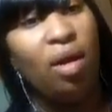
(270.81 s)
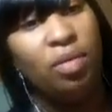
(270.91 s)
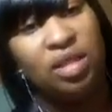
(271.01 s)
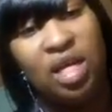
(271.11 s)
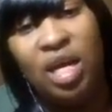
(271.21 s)
They
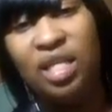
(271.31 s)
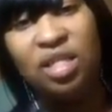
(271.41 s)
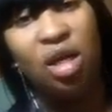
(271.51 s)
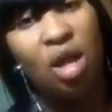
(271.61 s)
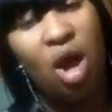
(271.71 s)
was
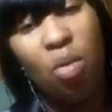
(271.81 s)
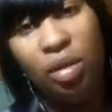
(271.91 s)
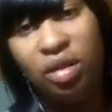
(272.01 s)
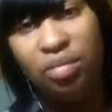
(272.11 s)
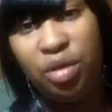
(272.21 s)
cussing along
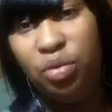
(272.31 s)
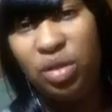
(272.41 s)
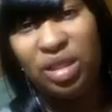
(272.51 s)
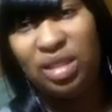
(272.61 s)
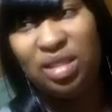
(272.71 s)
with the
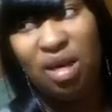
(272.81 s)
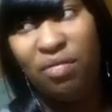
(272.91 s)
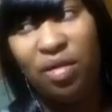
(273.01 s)
music and stuff.